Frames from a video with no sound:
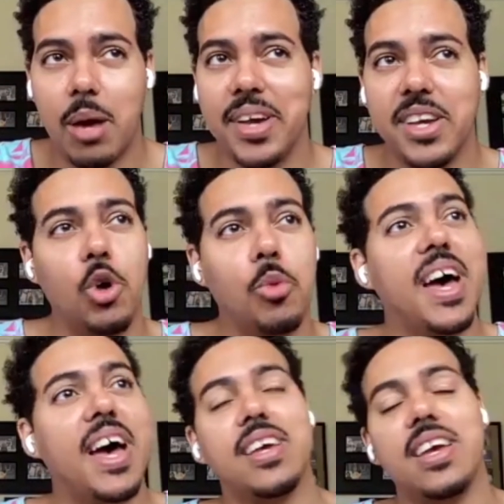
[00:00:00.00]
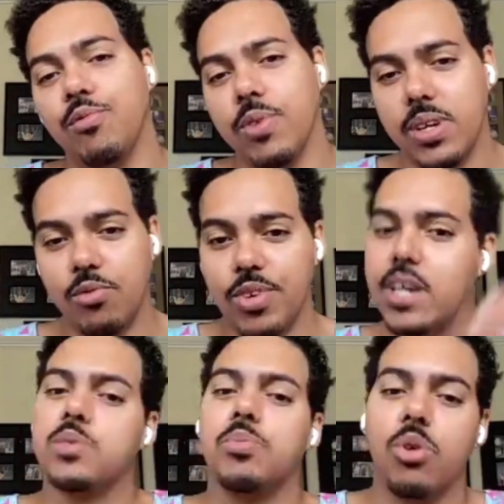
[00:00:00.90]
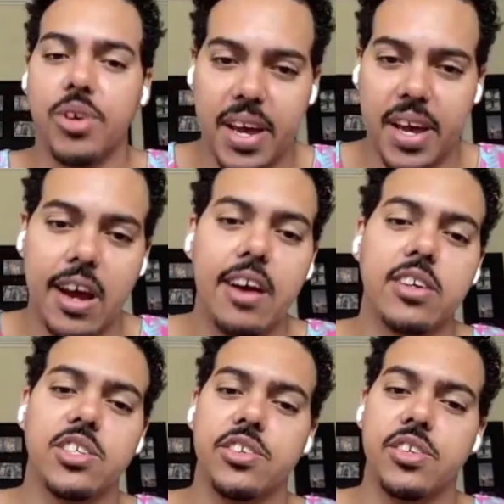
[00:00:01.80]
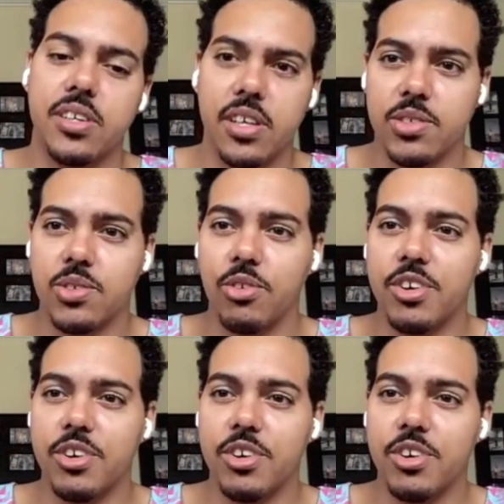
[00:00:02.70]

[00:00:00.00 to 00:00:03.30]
I might go back and really re-explore that character in another story.